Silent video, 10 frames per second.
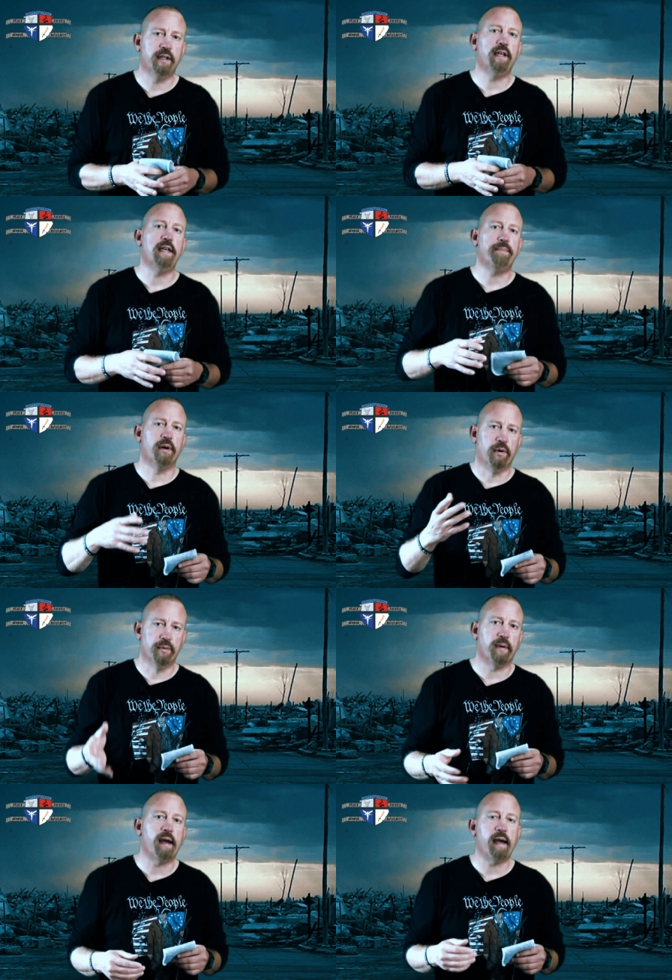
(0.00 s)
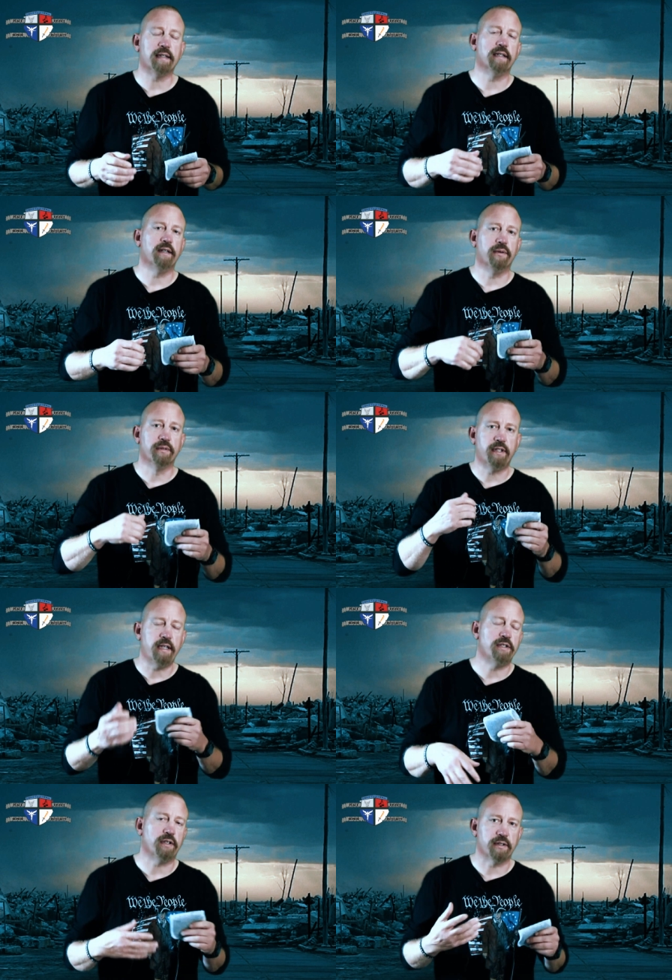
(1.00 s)
to keep old rags and old
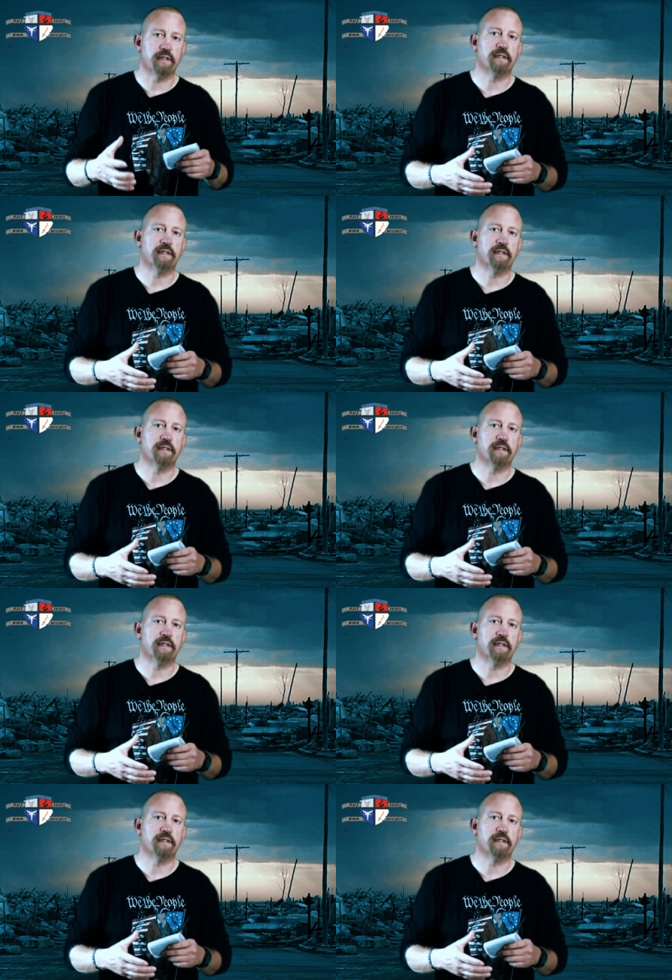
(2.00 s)
t-shirts